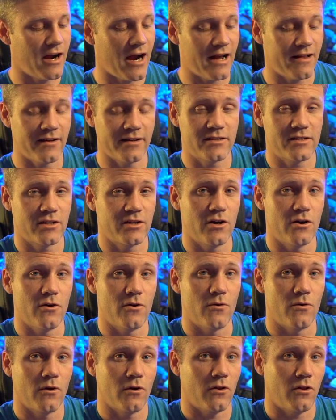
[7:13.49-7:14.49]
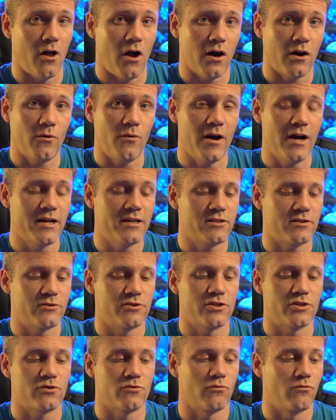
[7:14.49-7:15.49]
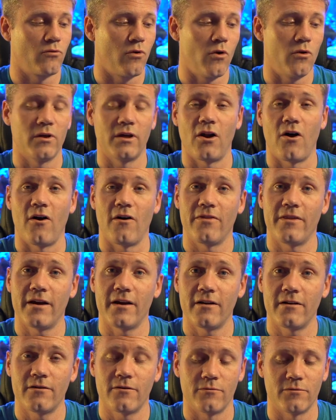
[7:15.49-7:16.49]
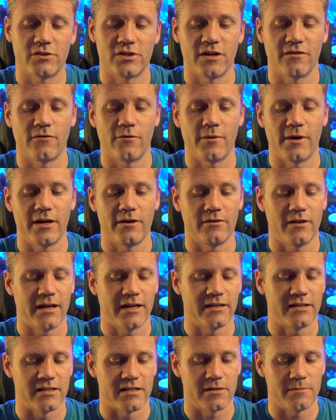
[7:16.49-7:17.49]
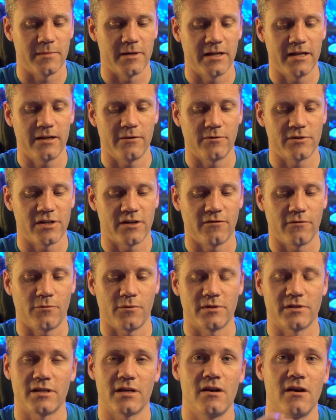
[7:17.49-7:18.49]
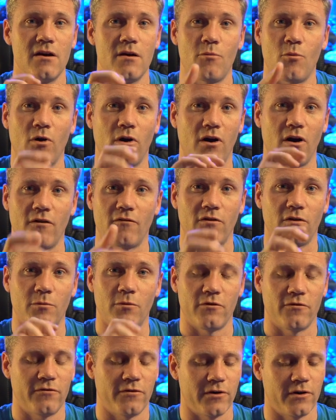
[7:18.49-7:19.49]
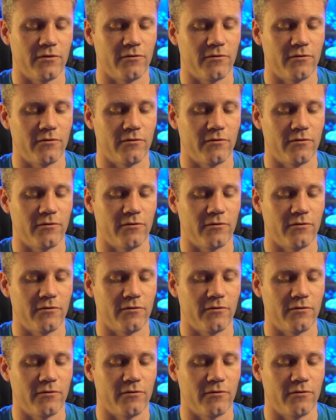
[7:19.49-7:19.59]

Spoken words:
I like to go clockwise, so just roll it on there, whichever way you like to spin it, whichever one's more comfortable for your